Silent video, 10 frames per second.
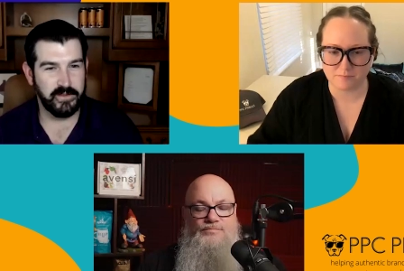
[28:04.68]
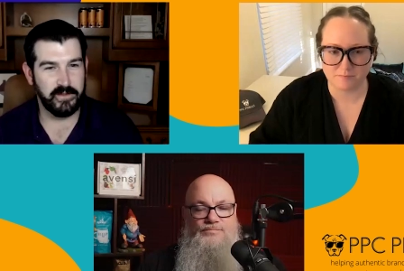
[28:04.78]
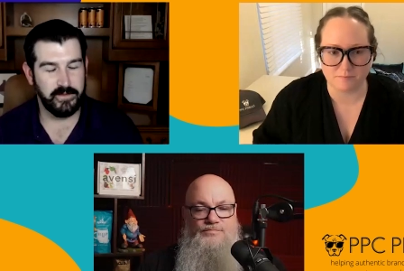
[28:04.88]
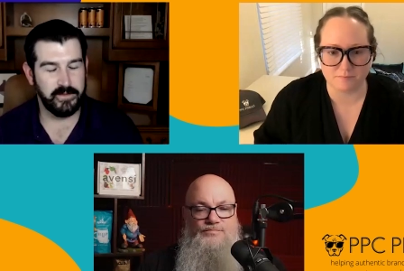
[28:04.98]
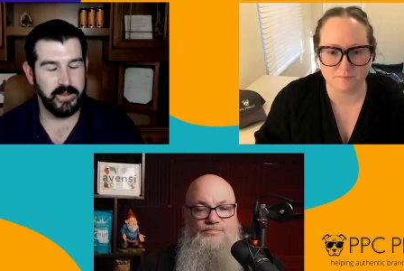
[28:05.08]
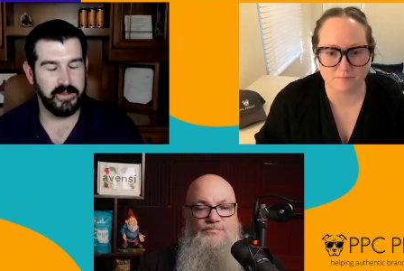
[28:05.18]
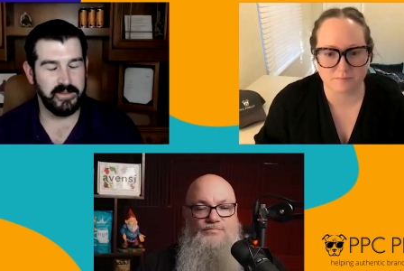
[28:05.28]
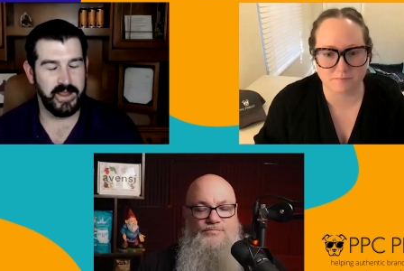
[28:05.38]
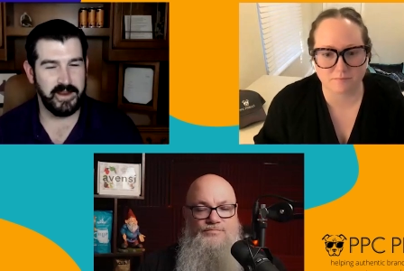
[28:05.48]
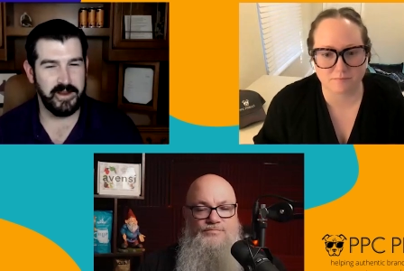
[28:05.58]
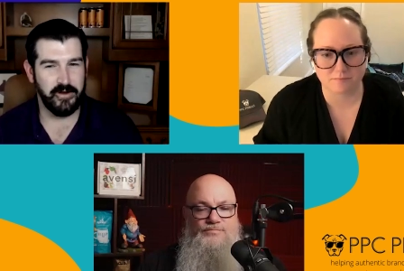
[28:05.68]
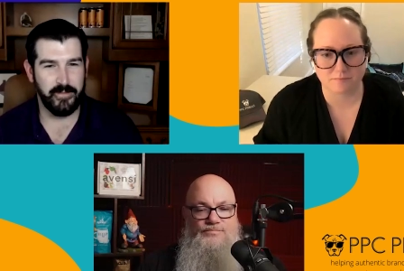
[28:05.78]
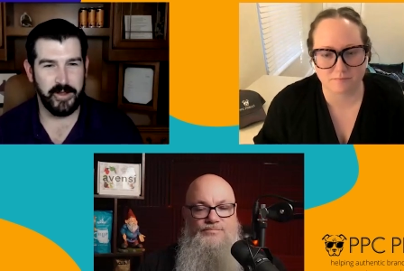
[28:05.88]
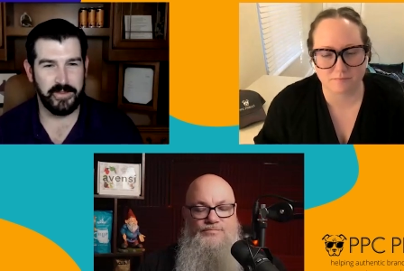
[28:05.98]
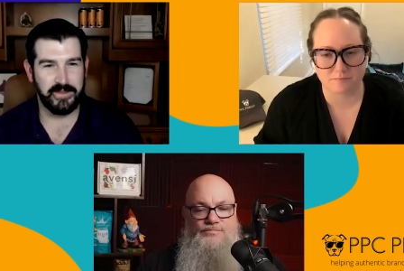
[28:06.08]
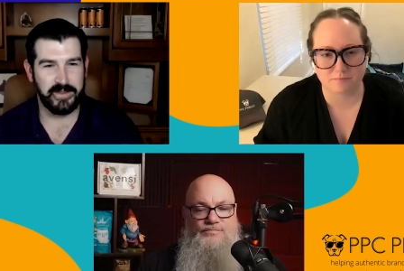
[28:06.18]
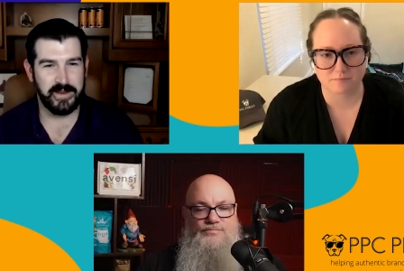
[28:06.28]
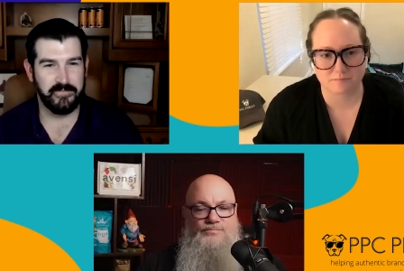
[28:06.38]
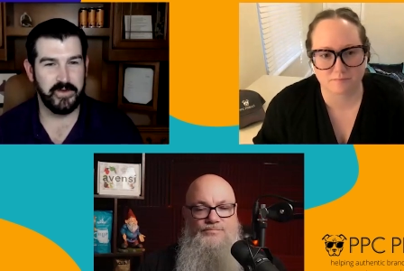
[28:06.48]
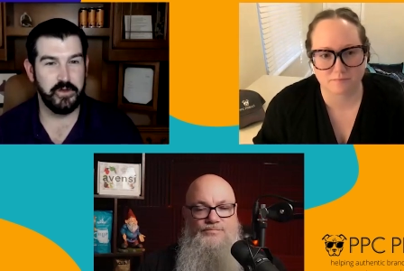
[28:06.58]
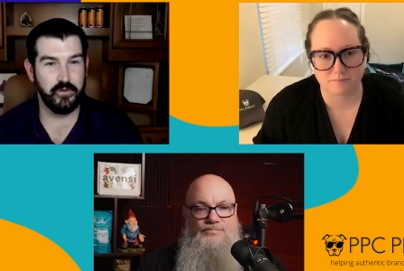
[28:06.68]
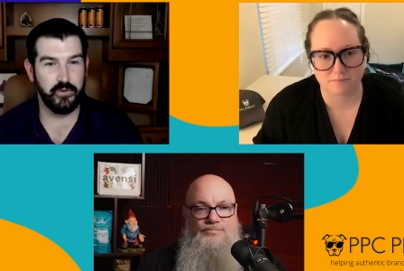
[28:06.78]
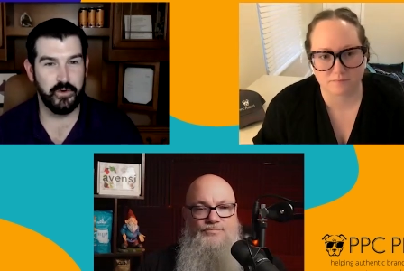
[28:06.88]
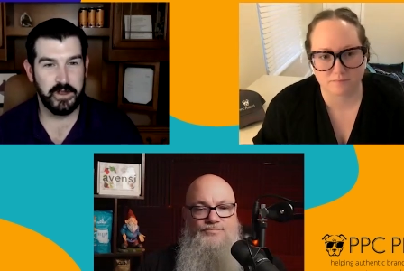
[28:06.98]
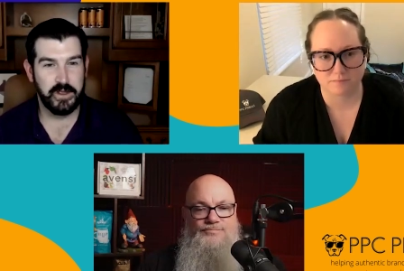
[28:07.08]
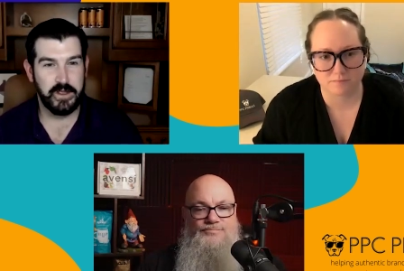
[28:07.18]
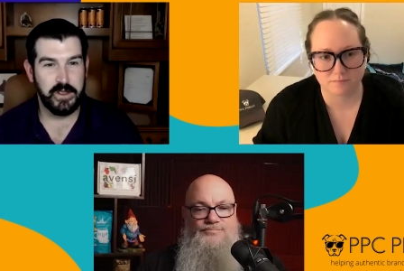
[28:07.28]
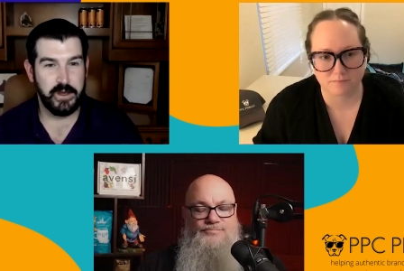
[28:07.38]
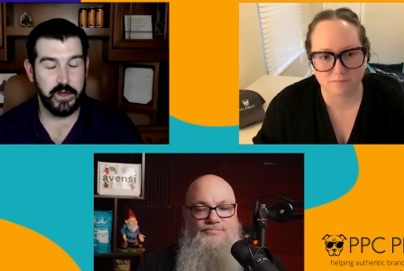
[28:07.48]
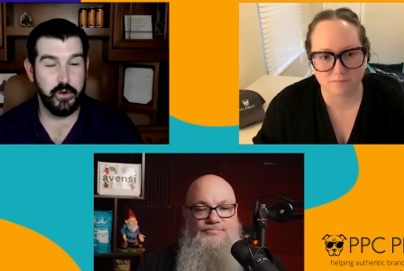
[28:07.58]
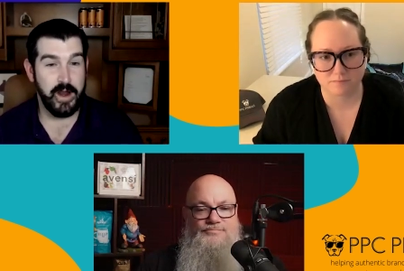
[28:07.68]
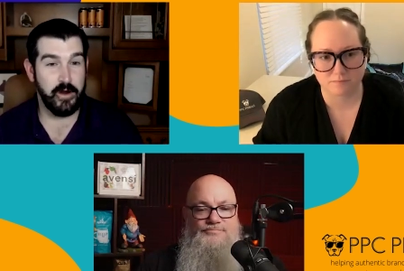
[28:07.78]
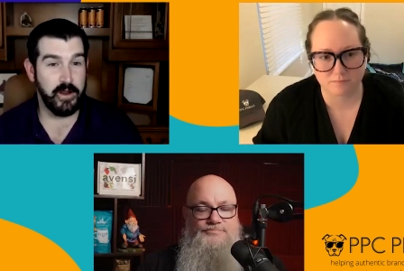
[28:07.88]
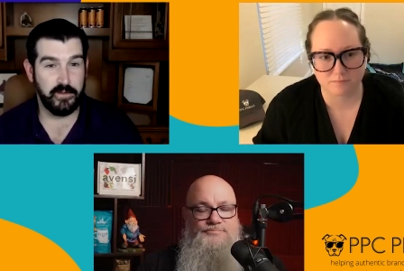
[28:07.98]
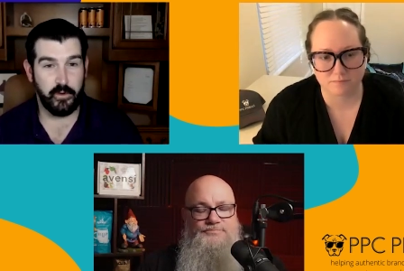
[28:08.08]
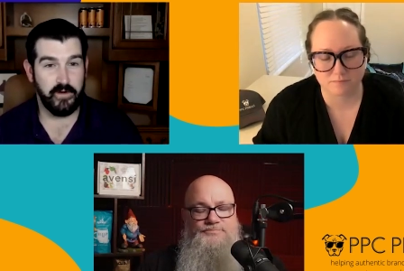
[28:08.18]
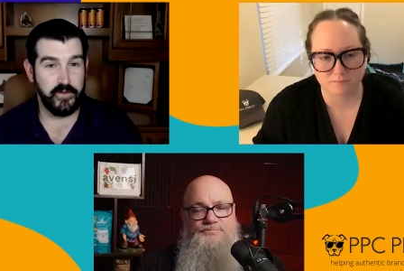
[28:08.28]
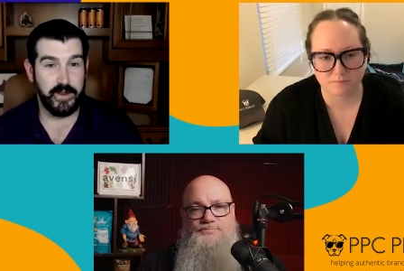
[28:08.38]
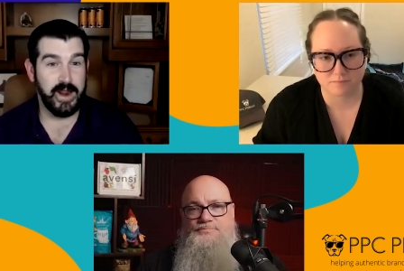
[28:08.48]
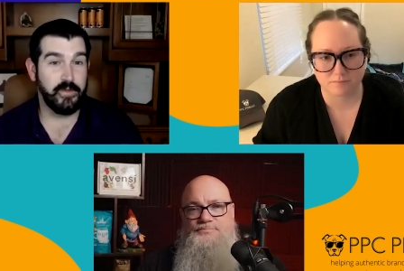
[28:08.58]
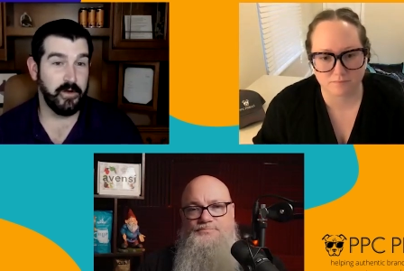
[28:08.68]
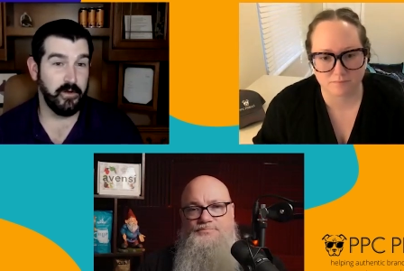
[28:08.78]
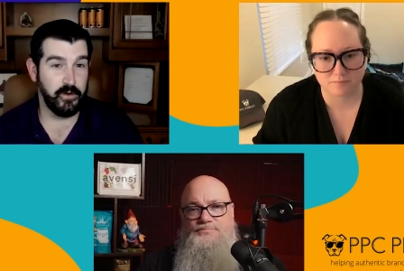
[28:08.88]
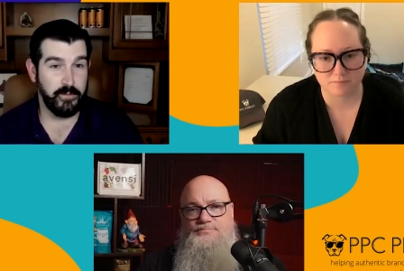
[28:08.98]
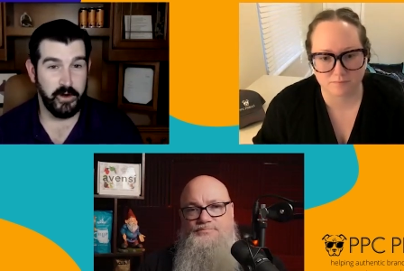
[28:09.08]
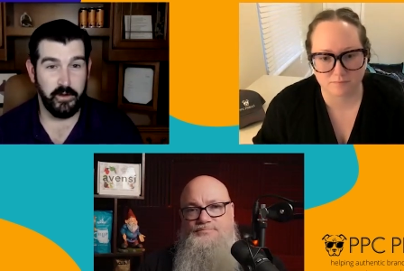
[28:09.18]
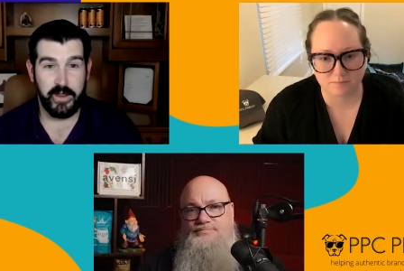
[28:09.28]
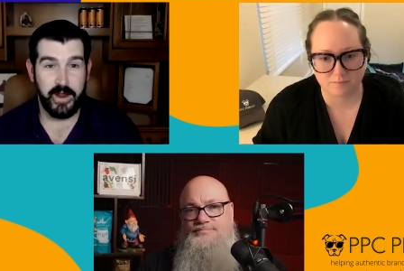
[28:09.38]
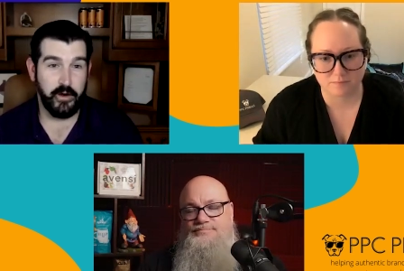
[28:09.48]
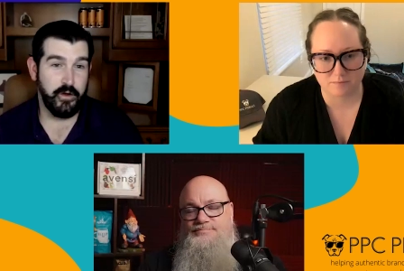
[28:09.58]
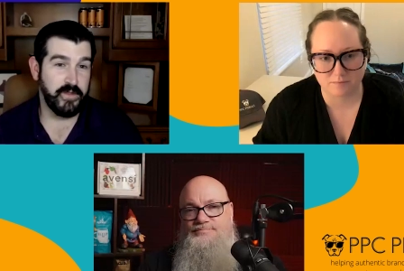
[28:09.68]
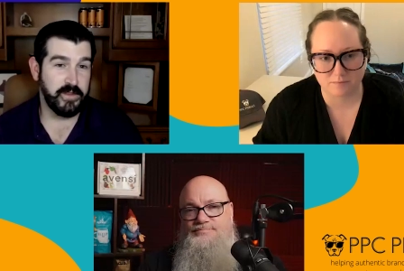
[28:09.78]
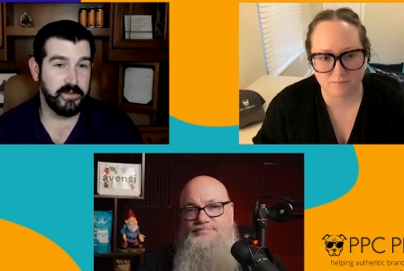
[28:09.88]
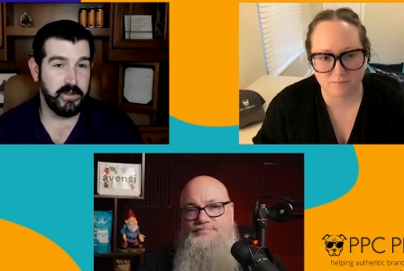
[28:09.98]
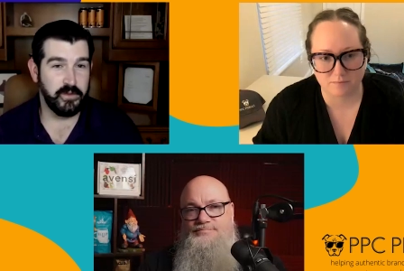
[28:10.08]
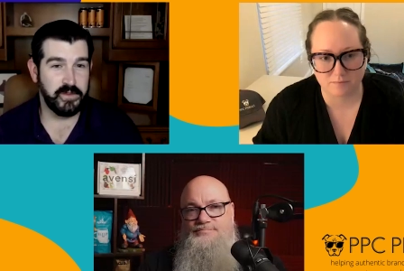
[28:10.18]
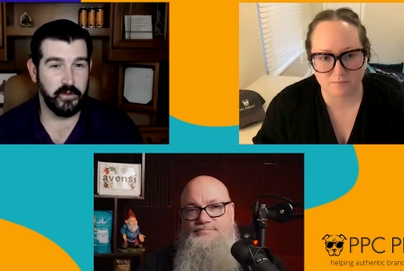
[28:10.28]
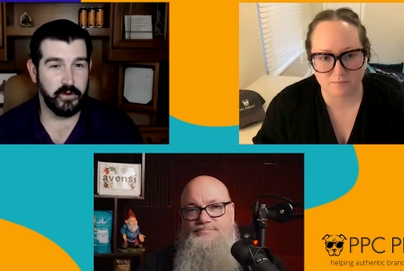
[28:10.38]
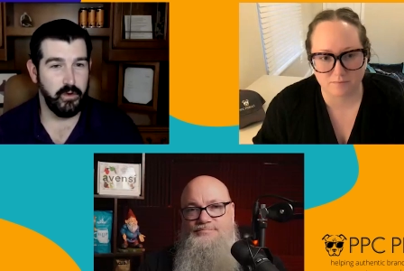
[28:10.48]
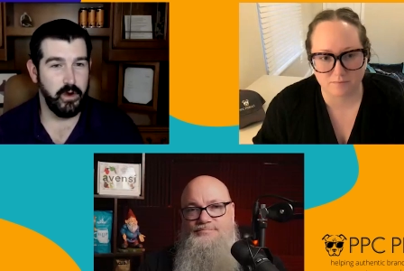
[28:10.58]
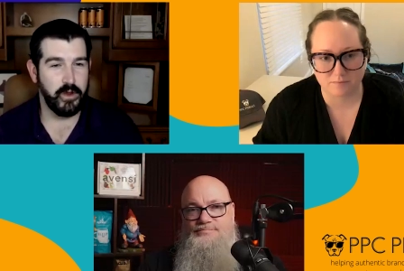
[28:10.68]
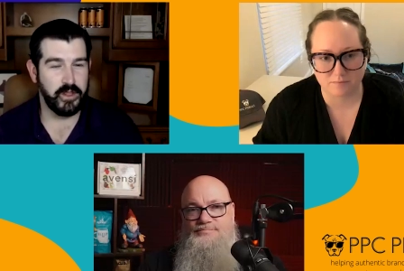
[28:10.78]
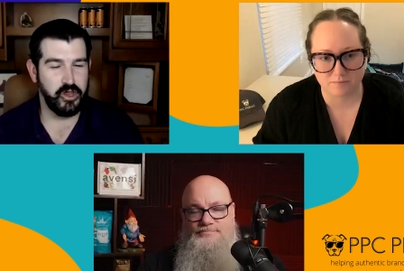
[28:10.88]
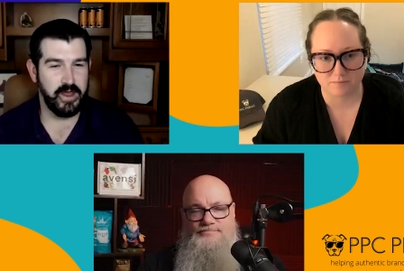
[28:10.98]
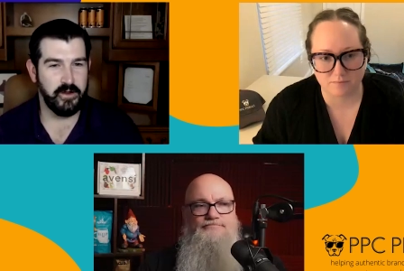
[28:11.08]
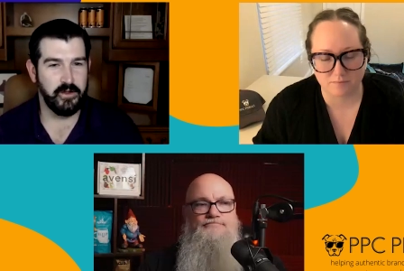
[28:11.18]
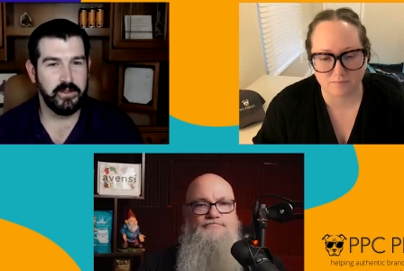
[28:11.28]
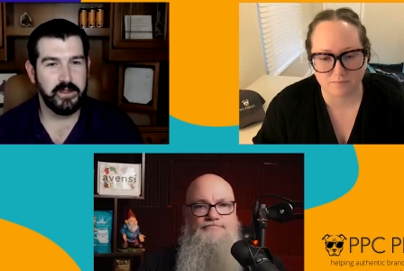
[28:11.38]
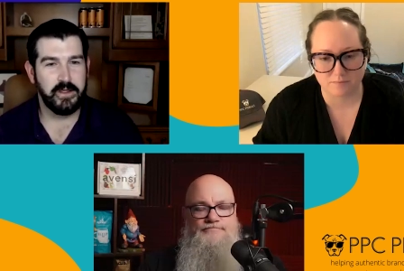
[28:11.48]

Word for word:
Speaker 1: It's it's nice to kind of hear about these kind of new new areas where if you get out there a little bit early, I don't know if that's you know still a growing channel.